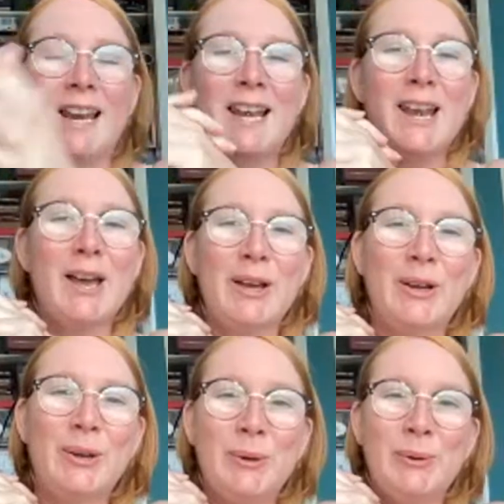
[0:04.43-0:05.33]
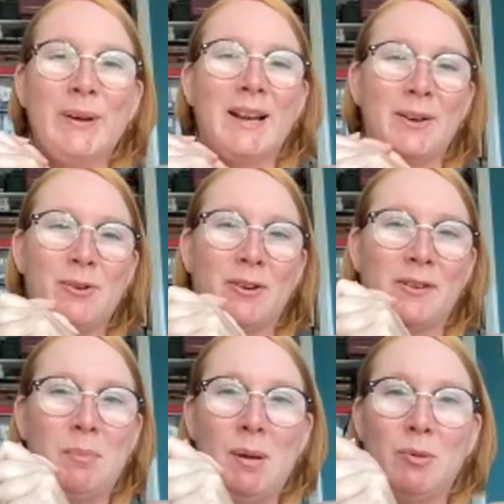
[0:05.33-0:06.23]
Hello,
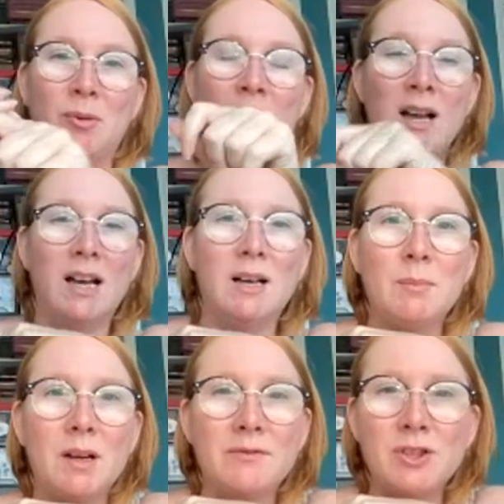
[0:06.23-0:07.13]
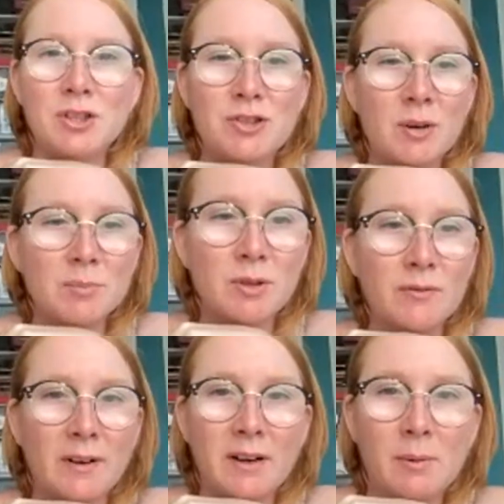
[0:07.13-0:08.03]
crafty people. I've just jumped
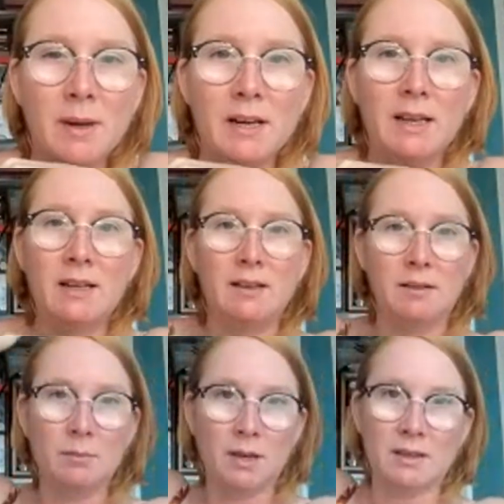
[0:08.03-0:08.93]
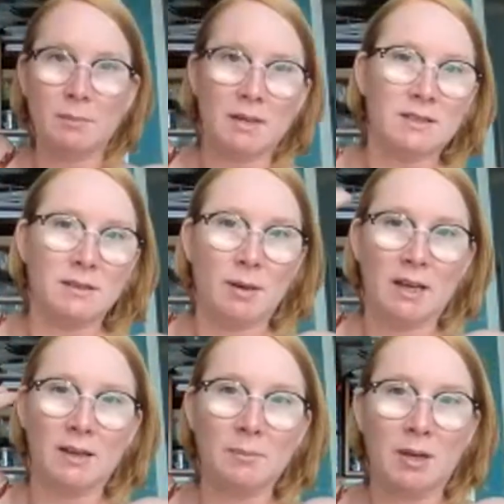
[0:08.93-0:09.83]
on very quickly. Mind the mess
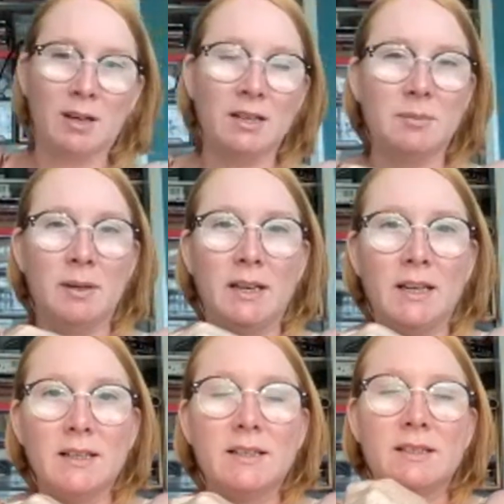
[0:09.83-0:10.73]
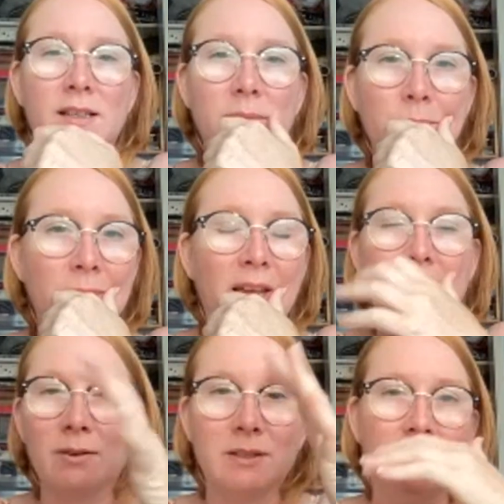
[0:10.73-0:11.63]
behind me is
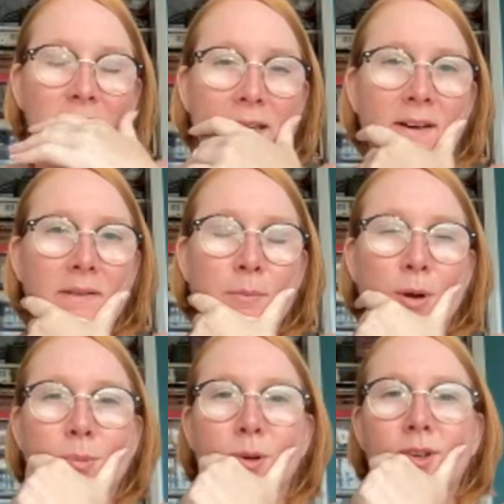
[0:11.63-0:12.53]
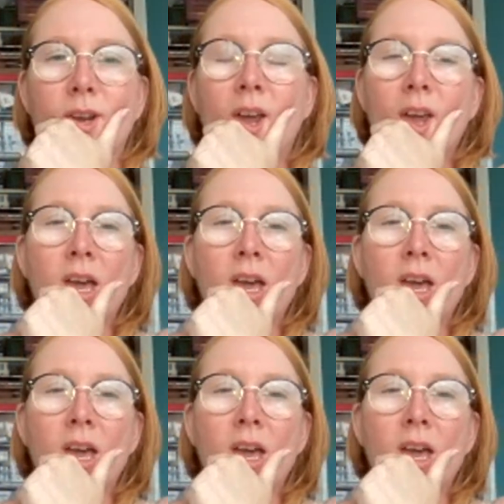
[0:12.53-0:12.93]
chaotic in here at the moment.